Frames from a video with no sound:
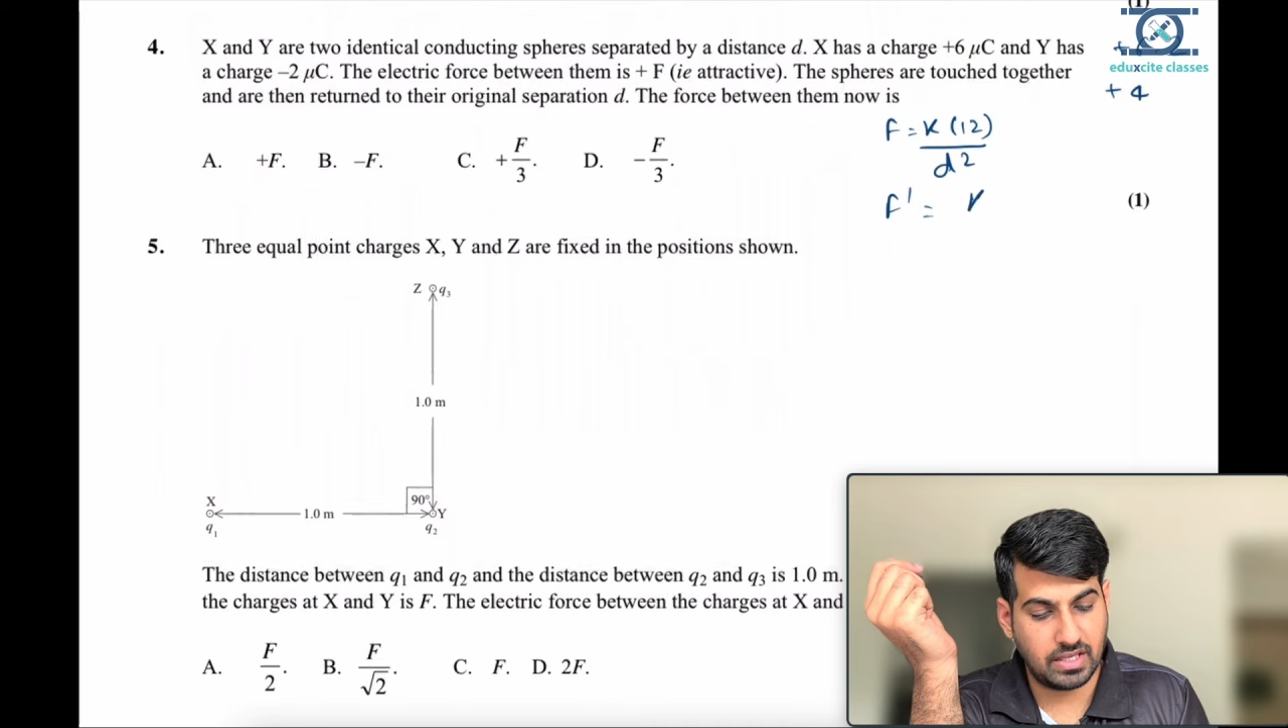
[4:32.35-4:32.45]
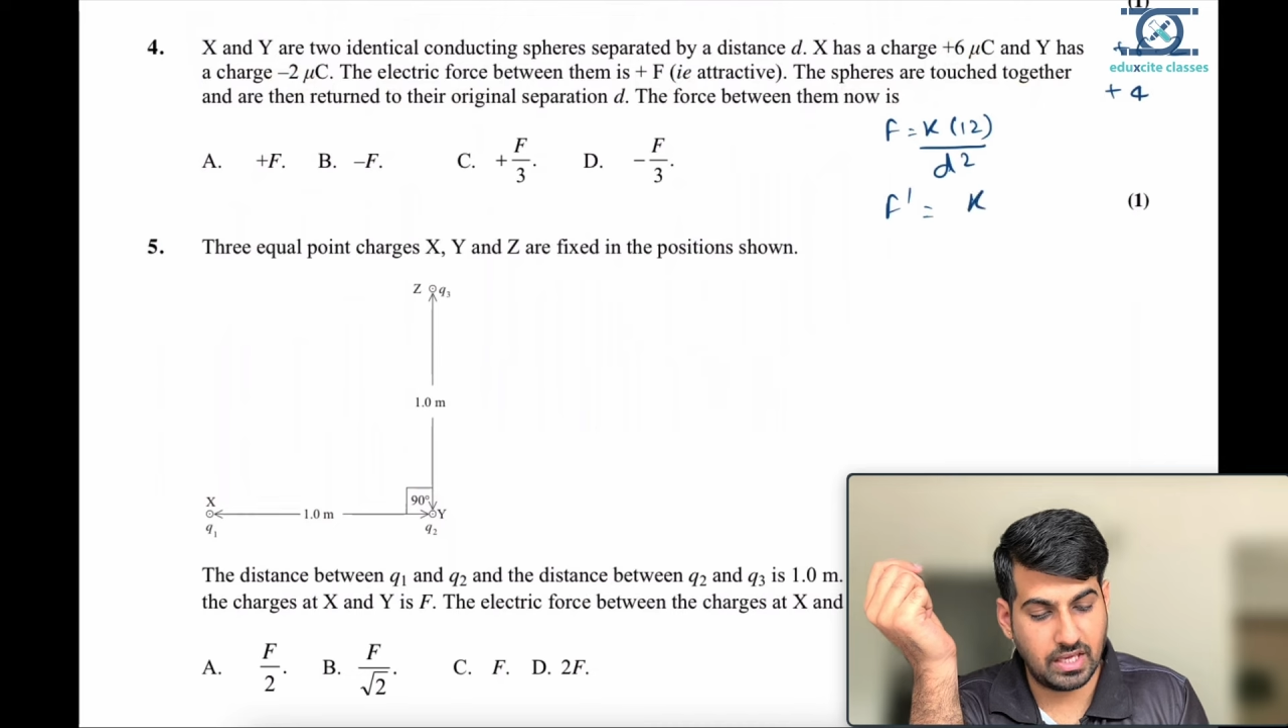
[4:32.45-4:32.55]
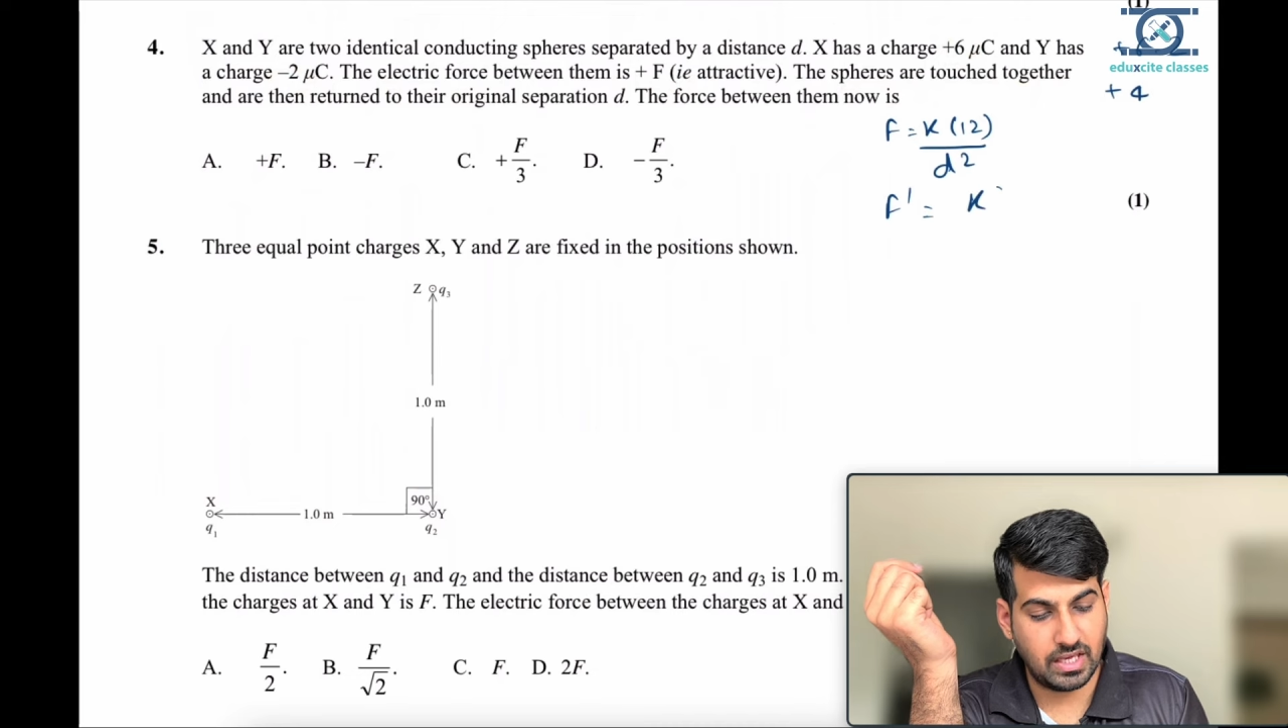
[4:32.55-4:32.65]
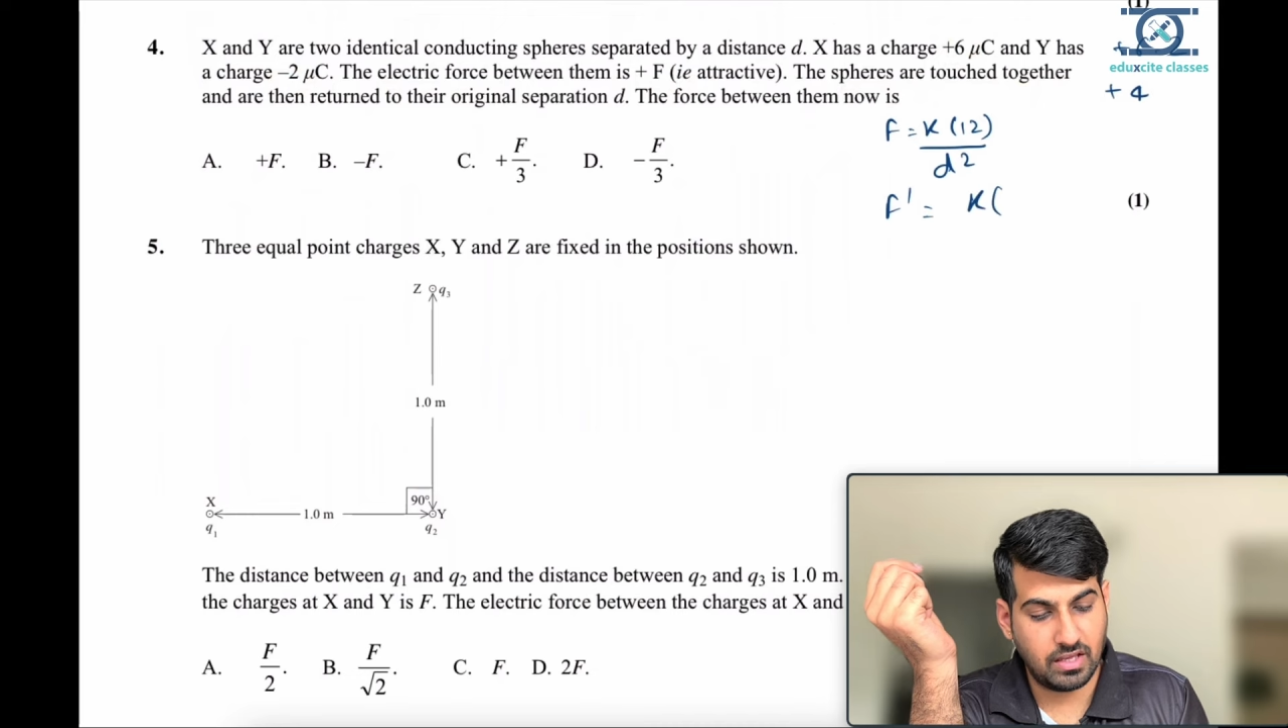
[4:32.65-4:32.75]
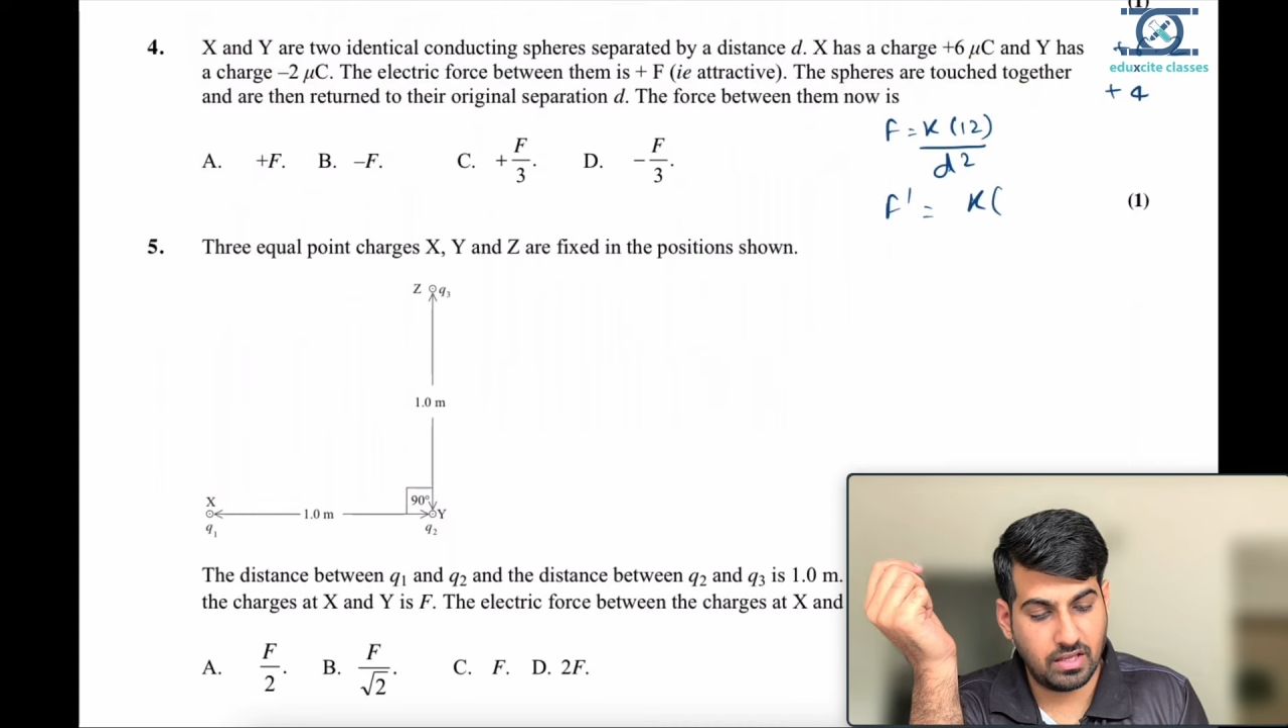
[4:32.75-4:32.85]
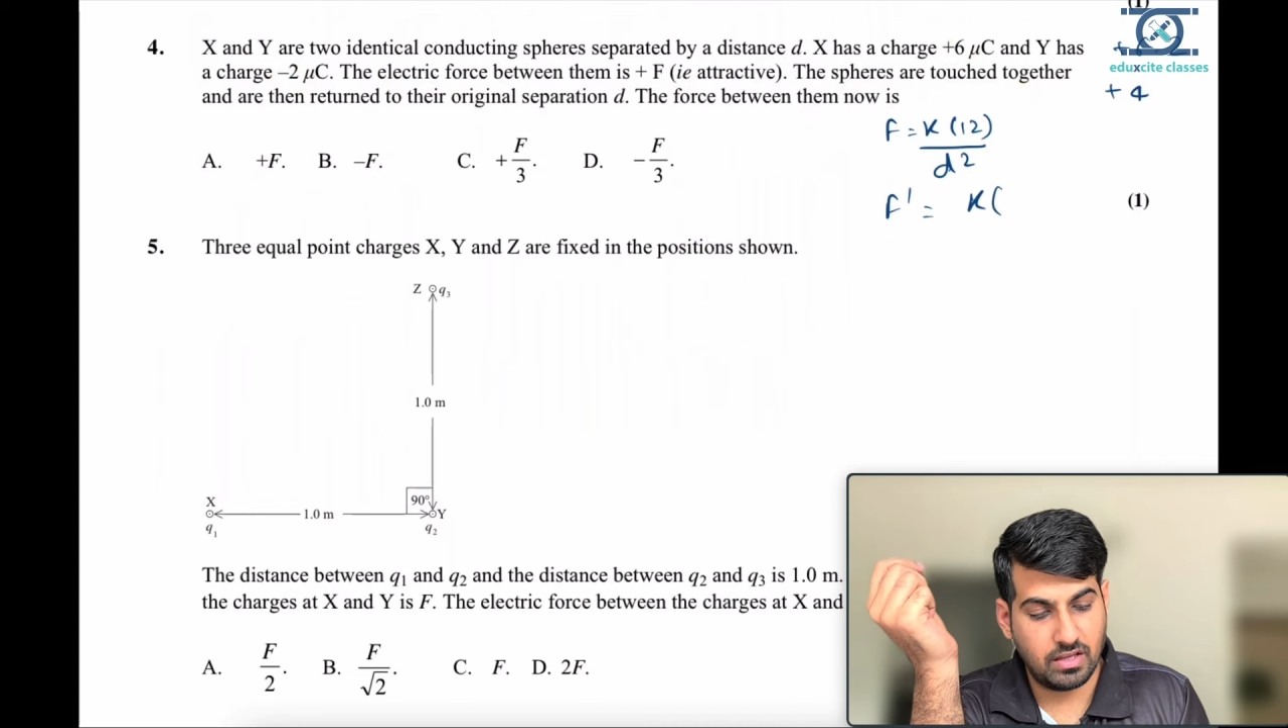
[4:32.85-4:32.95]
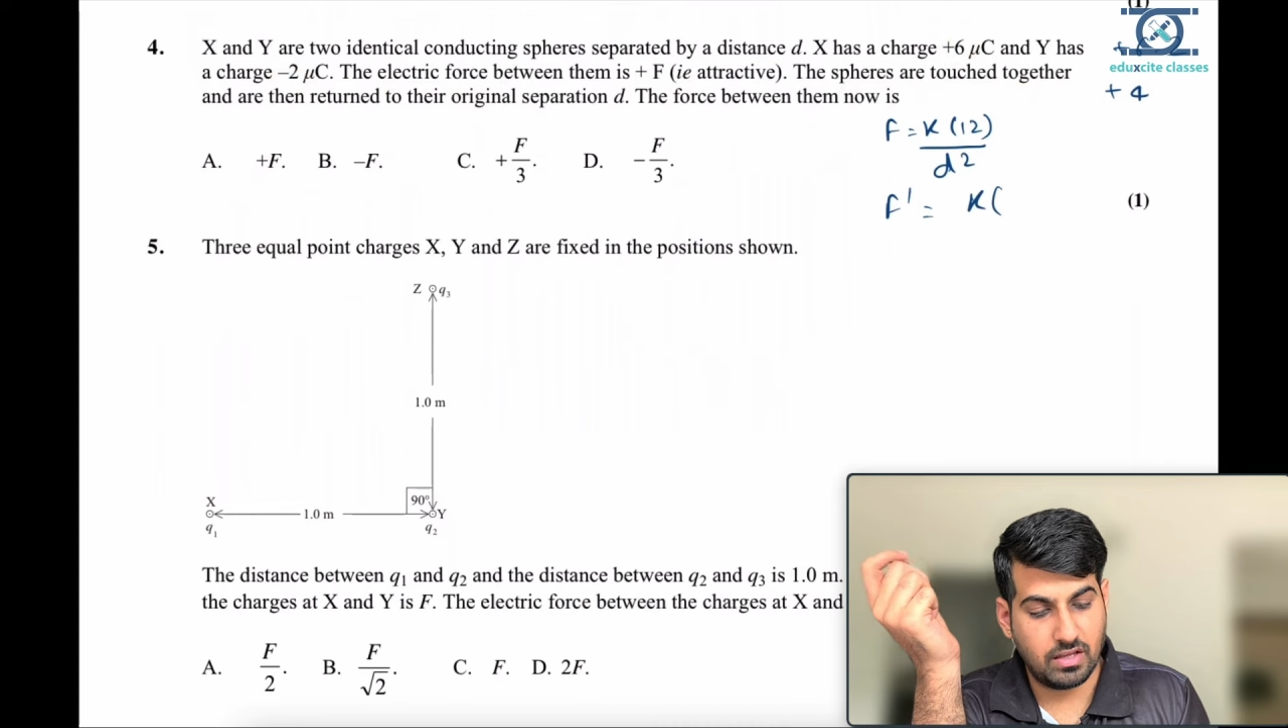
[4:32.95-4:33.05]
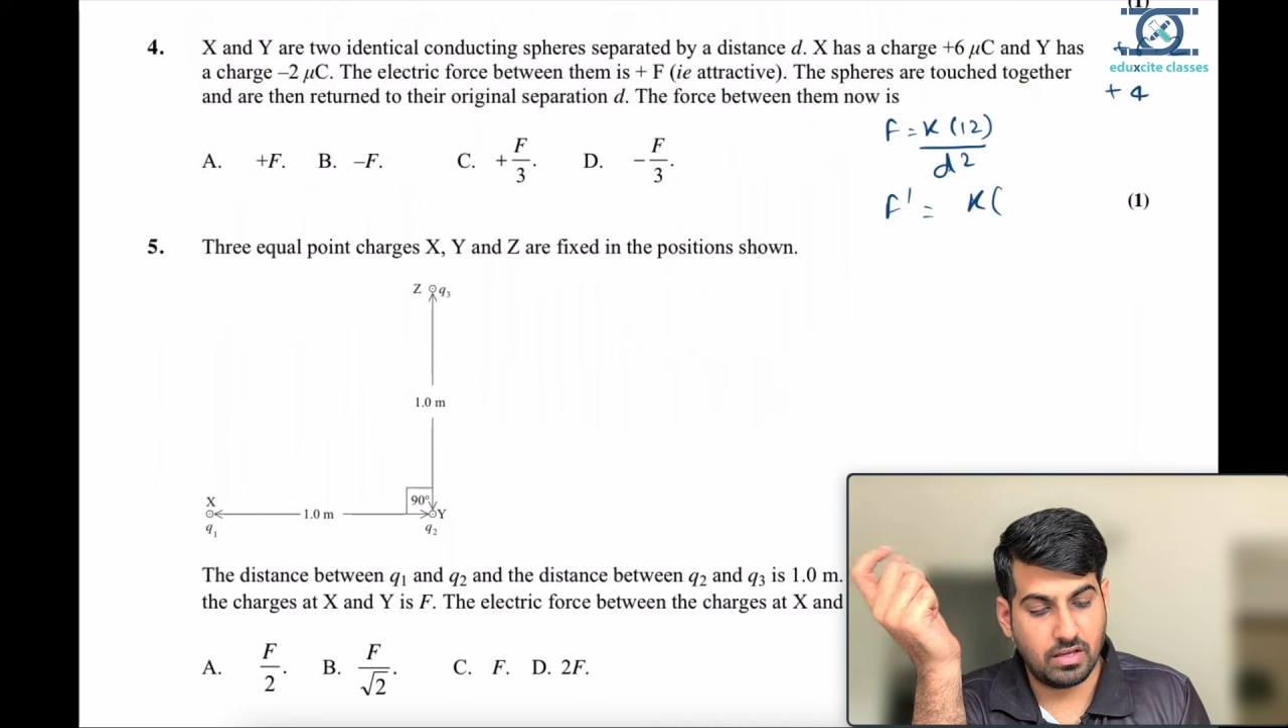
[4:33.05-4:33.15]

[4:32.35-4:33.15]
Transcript: K,